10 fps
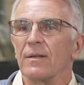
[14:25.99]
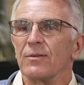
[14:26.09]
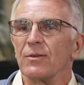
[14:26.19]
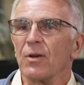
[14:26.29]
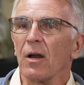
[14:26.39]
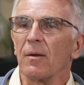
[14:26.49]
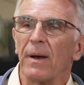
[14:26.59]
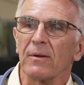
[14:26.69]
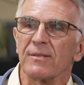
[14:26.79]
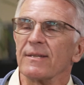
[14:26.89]
To talk
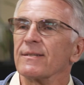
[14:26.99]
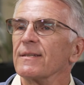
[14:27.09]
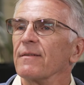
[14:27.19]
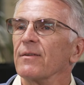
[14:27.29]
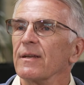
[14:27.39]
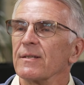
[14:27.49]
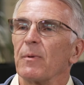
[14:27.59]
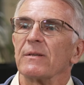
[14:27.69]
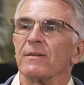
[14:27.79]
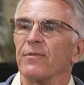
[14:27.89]
about sensitivity and
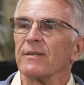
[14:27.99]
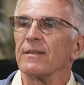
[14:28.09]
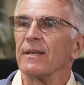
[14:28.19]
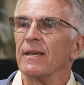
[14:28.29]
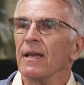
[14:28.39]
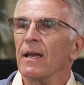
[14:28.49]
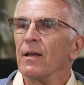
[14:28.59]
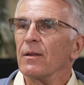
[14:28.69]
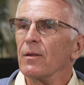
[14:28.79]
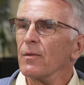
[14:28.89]
specificity,
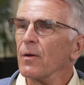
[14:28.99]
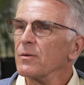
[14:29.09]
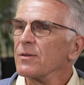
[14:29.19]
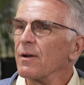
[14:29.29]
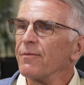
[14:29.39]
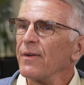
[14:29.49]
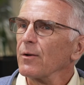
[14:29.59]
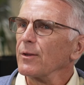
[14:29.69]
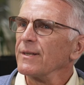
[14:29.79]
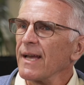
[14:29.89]
those are
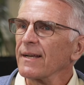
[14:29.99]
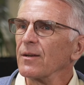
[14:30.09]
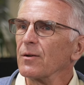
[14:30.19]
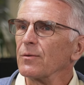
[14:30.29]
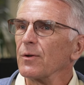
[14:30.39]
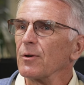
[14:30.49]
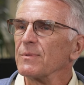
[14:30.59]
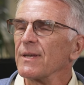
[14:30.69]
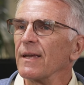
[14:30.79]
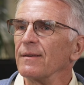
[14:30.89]
fairly technical
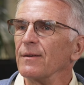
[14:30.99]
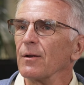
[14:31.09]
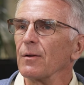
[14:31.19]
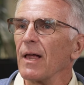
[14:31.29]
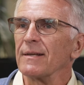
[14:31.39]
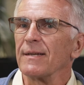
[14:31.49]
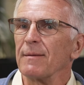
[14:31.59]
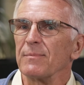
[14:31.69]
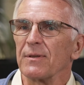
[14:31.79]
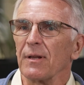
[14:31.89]
terms that, a lot of
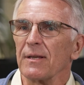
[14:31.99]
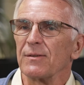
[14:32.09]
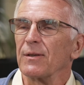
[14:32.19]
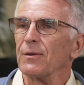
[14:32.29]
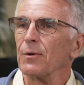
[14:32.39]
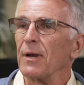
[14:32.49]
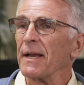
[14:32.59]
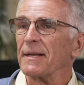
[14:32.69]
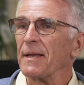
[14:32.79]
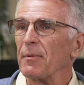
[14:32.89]
times, unless you're an
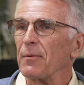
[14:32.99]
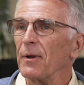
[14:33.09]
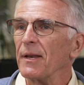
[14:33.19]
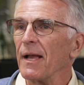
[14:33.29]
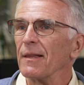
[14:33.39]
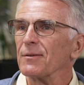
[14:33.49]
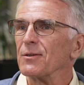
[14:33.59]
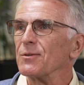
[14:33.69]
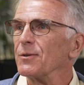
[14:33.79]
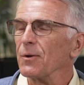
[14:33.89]
academic
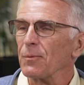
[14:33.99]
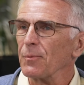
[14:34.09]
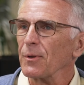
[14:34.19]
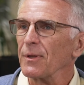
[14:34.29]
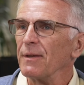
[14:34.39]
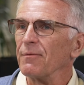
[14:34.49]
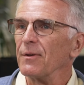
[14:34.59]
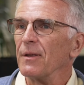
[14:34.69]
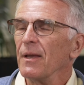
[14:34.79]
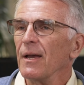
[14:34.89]
radiologist, you don't really
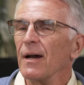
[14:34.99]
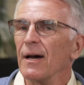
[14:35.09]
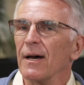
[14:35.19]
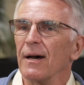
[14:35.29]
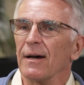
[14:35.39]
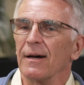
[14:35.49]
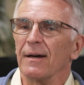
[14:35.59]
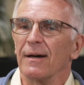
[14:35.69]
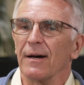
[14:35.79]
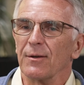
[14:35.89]
even
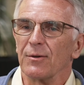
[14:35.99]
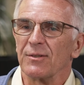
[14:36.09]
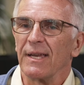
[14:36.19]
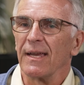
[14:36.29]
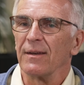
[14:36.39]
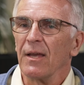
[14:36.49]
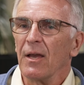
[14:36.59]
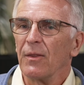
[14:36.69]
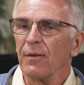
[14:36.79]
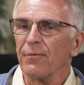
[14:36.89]
understand
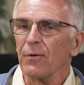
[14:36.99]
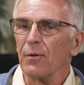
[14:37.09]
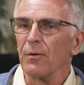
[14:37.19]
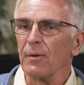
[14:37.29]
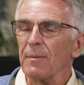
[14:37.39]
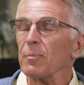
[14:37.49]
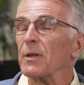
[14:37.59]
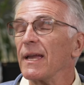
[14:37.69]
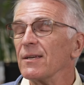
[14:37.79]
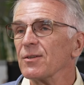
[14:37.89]
the full
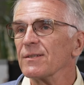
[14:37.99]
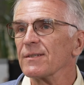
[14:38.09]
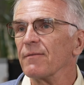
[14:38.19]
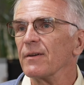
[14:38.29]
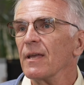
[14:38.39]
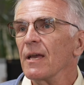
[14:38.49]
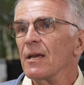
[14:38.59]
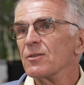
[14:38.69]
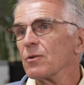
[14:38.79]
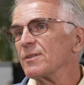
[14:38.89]
implications of it.
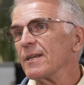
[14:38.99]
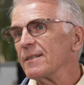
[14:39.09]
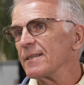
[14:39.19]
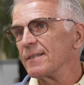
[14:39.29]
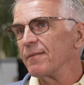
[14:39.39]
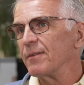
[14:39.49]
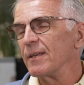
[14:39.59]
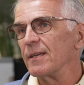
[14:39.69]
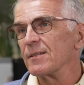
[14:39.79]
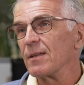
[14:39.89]
So
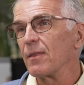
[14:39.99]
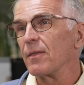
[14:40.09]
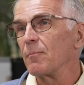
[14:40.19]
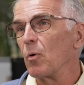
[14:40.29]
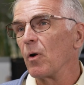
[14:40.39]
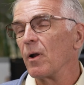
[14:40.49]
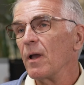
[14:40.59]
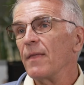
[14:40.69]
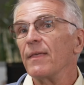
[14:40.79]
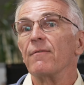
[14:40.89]
sensitivity is nothing more
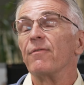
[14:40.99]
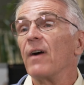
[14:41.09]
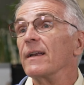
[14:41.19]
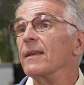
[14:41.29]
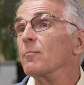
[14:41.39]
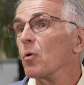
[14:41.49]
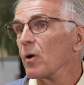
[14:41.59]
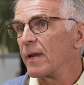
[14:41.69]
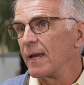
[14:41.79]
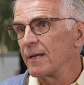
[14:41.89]
than finding
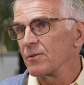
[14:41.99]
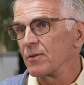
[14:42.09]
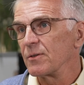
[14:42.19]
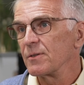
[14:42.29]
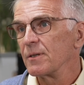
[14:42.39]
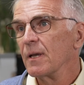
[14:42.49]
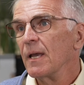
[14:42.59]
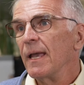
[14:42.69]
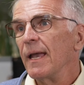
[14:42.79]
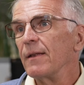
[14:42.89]
more cancers.
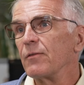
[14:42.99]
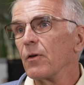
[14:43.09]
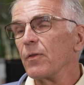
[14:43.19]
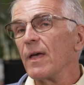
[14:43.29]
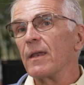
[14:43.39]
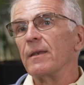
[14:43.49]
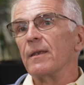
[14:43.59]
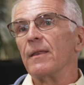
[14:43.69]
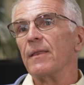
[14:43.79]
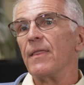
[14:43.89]
And so
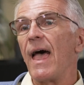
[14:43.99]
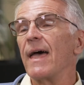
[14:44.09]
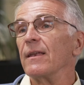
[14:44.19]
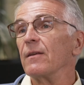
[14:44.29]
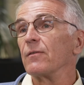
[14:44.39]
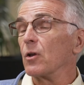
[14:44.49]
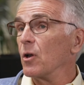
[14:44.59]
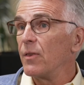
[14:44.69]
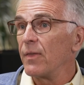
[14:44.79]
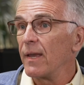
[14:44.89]
then that is a
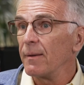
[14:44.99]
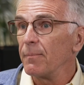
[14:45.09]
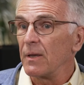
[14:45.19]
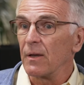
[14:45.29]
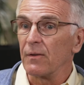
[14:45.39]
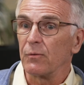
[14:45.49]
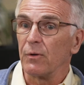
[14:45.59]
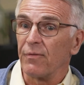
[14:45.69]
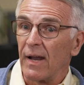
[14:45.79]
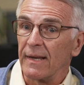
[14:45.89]
good thing, because
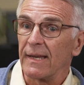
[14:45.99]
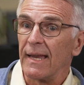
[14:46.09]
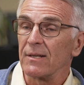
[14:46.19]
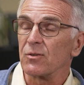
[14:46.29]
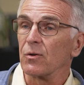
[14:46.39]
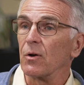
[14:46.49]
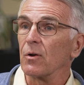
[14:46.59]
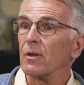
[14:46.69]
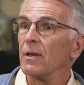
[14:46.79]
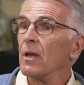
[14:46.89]
you find a cancer
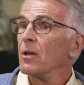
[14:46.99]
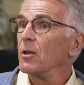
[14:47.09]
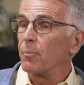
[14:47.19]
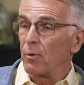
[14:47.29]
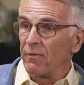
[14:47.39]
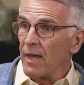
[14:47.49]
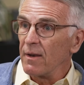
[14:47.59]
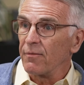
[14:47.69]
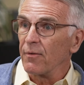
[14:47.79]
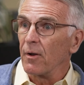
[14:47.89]
early, you prevent
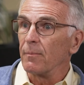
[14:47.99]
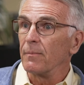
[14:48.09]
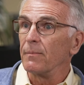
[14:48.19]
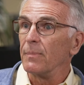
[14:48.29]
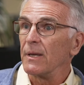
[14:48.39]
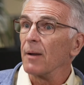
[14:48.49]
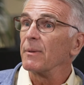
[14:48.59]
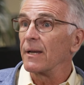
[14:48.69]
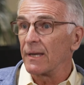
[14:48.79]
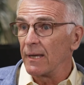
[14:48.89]
it from
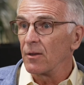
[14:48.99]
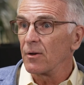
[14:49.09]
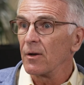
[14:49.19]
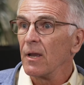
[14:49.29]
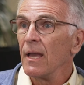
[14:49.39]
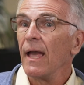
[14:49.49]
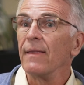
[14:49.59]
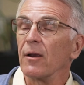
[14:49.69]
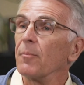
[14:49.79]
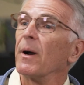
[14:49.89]
becoming a killer,
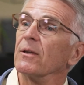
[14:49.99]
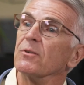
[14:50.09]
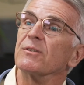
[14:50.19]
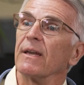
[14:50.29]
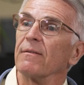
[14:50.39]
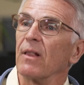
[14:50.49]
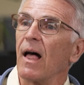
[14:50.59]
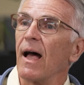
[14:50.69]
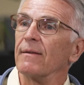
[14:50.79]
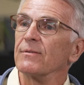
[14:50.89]
and thereby you save
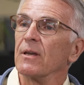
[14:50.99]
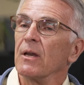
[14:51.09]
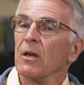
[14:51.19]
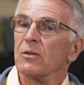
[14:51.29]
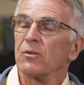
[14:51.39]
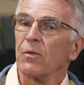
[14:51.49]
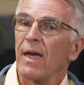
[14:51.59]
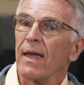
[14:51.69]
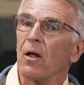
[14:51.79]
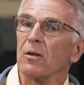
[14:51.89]
lives. So
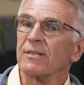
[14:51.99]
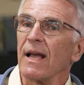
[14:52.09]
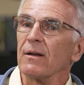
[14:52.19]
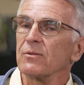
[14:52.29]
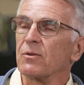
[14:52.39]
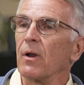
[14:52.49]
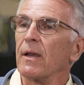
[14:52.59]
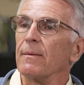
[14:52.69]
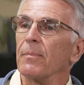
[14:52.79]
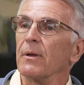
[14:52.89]
that all sounds
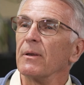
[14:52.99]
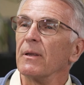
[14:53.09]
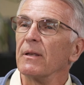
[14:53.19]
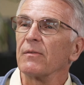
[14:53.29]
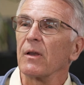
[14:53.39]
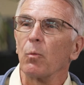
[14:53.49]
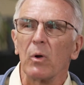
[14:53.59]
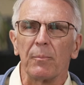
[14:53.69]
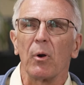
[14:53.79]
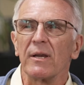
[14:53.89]
great, but it's like,
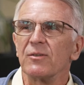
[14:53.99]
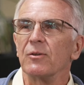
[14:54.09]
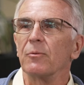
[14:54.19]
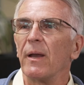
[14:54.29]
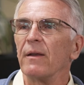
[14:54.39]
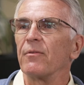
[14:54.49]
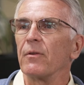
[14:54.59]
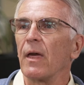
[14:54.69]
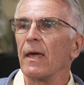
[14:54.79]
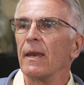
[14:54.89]
what price do you pay for
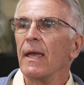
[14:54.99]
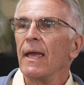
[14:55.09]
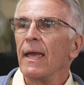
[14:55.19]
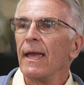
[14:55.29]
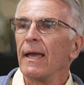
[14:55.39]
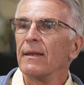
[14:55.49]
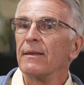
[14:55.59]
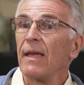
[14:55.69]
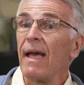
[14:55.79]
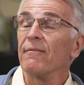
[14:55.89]
that? And
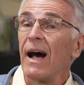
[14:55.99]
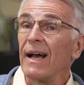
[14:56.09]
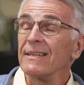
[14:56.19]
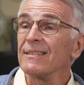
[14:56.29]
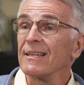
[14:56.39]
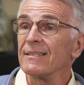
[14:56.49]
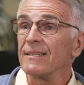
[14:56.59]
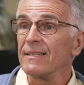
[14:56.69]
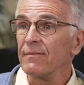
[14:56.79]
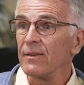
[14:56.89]
to have high
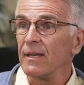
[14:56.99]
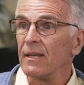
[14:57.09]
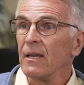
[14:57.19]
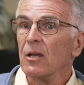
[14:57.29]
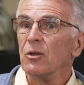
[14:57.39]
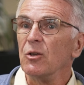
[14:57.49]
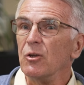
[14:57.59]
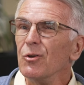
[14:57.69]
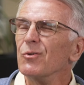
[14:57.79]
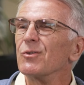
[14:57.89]
sensitivity, you
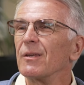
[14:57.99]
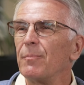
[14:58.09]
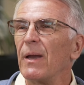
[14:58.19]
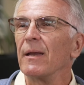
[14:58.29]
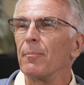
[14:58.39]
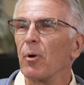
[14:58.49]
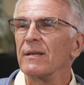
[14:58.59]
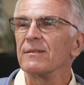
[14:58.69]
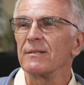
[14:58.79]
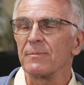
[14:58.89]
usually pay a
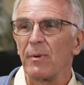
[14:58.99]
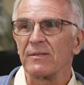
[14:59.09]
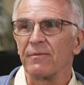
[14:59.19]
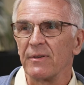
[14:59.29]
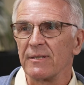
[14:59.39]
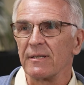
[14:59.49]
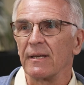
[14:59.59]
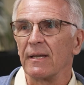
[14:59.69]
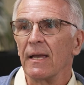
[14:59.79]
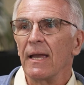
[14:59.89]
price in
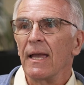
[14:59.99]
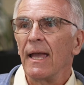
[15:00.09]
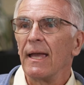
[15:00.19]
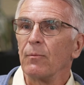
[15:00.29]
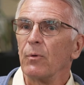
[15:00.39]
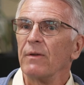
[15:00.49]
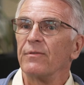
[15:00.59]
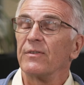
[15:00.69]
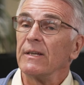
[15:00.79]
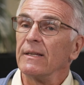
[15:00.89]
specificity. And we've
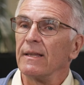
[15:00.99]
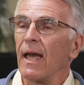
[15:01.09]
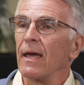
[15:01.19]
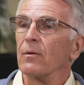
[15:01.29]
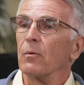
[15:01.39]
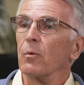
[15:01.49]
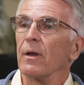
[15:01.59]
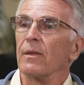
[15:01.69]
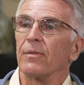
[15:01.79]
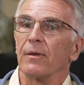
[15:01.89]
seen that
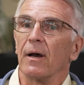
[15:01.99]
with